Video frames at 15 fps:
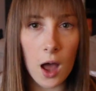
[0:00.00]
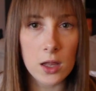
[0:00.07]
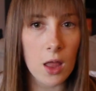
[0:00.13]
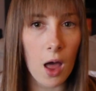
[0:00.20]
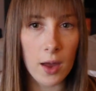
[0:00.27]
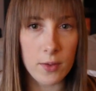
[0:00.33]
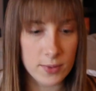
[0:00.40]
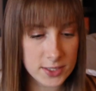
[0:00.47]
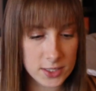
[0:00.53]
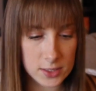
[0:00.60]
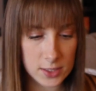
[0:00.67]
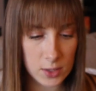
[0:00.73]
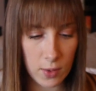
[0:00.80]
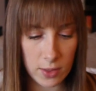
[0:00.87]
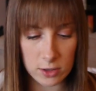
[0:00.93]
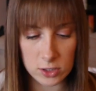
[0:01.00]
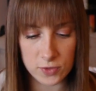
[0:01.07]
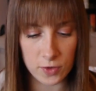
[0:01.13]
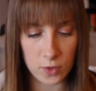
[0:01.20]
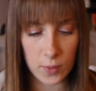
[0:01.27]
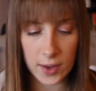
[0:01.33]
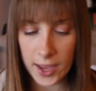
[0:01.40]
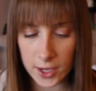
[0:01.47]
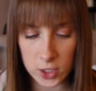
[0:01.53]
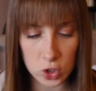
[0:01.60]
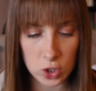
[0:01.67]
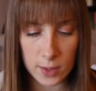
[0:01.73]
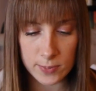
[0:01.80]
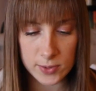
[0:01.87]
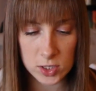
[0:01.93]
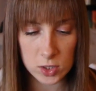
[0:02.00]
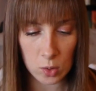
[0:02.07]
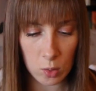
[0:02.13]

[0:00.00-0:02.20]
a lot recently, whether it's for weekend trips